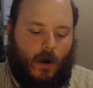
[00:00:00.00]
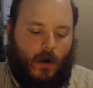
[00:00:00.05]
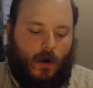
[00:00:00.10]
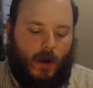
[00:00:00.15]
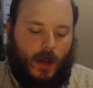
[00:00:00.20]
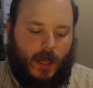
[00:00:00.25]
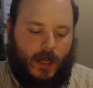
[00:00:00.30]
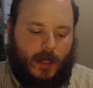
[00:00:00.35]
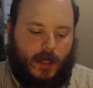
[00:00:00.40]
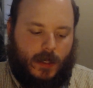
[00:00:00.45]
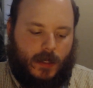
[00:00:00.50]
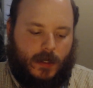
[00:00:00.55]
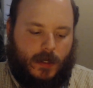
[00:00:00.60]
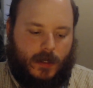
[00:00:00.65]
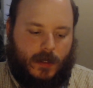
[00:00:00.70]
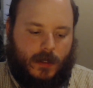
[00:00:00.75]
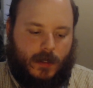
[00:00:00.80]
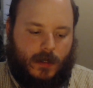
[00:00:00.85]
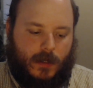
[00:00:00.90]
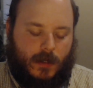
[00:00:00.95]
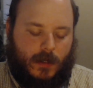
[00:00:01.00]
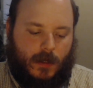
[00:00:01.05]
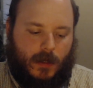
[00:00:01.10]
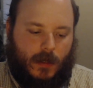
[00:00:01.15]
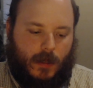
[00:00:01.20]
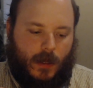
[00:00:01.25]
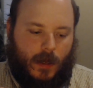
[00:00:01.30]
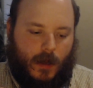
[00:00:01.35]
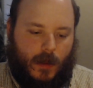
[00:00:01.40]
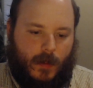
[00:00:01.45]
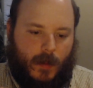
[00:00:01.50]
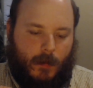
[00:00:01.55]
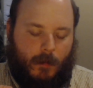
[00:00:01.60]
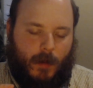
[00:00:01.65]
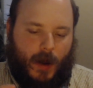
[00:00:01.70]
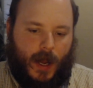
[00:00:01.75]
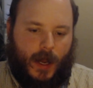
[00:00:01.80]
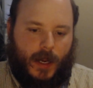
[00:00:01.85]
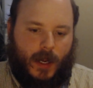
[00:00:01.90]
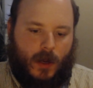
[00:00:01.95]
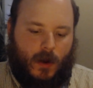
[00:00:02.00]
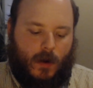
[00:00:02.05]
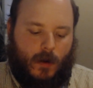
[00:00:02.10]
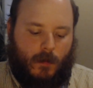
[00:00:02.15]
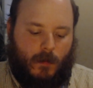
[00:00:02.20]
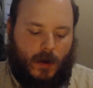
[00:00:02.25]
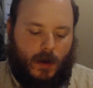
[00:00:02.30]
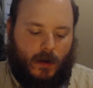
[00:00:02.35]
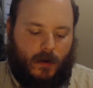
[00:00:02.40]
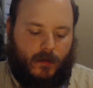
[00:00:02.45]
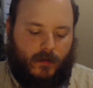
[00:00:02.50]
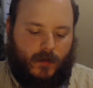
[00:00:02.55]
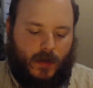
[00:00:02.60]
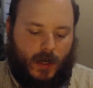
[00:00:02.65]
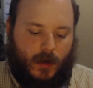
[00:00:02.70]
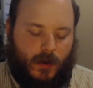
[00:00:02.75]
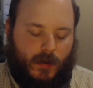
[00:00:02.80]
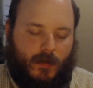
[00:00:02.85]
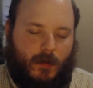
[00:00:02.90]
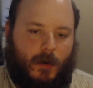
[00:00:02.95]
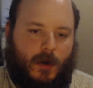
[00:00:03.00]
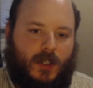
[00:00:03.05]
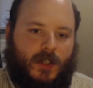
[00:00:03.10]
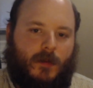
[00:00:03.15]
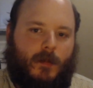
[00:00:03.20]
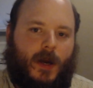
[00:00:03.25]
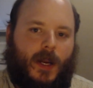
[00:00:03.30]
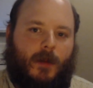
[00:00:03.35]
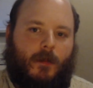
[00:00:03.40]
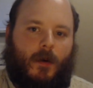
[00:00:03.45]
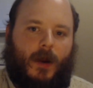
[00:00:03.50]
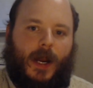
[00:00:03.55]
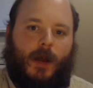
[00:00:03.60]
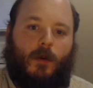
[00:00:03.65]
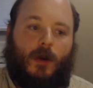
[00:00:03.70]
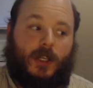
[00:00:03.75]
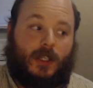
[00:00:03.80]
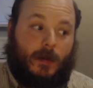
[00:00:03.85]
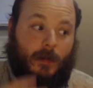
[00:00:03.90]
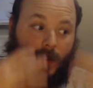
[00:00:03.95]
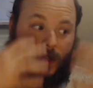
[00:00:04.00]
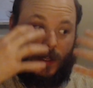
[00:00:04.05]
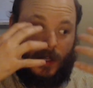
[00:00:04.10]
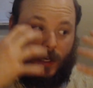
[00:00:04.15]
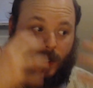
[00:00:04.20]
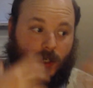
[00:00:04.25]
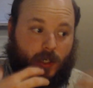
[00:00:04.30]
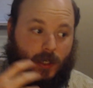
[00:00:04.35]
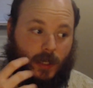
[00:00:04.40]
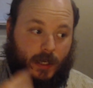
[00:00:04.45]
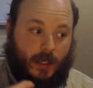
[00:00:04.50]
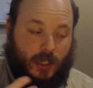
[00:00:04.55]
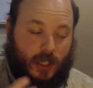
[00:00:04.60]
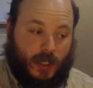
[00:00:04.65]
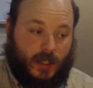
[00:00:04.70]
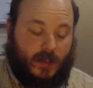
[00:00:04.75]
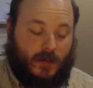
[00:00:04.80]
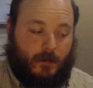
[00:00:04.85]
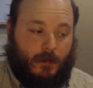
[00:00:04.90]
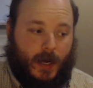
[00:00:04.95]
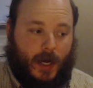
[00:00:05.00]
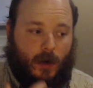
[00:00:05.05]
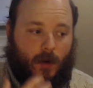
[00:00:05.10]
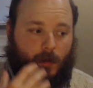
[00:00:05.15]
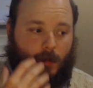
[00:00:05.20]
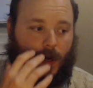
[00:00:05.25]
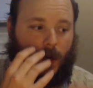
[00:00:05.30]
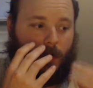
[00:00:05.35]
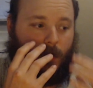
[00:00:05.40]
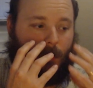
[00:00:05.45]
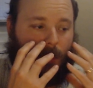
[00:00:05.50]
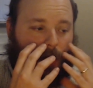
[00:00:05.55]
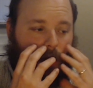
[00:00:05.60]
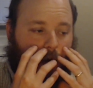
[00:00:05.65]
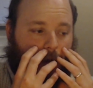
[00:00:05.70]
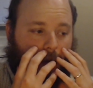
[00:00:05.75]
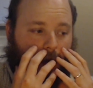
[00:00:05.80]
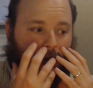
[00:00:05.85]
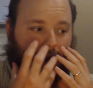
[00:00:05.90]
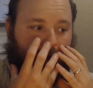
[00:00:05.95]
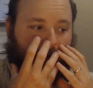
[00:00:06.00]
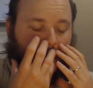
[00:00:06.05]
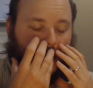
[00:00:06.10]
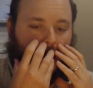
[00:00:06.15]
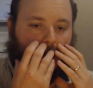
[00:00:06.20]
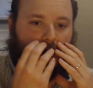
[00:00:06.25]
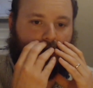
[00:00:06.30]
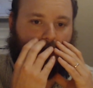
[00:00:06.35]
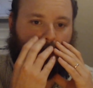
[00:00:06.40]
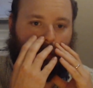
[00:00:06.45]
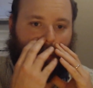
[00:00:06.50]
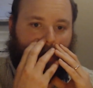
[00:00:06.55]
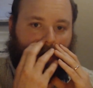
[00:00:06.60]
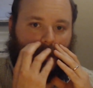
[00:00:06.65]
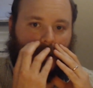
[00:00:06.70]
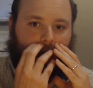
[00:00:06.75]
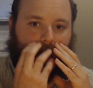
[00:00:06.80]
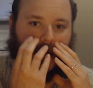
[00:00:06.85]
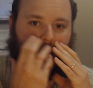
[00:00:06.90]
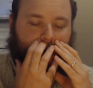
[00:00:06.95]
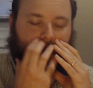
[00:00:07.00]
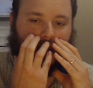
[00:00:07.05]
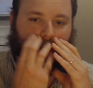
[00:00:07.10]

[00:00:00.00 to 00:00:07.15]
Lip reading: is the biome of, you know, different parts of your body. Right now we're going to talk about the digestive microbiome, the microbiome that goes from your oral cavity,